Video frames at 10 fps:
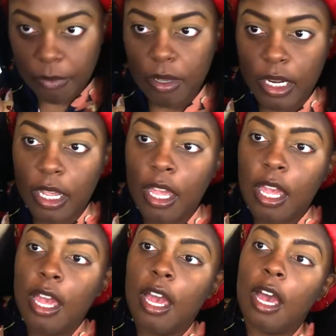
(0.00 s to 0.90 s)
on it,
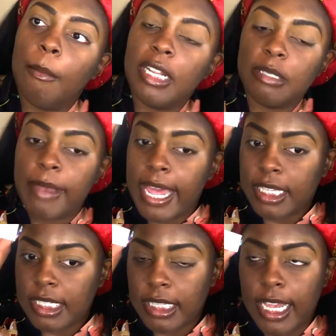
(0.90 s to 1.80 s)
but it's
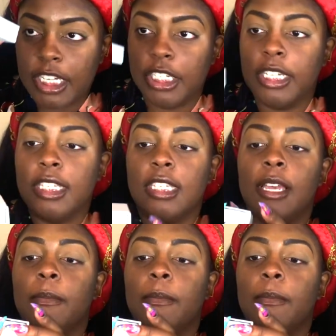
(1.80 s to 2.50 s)
Baddington lashes,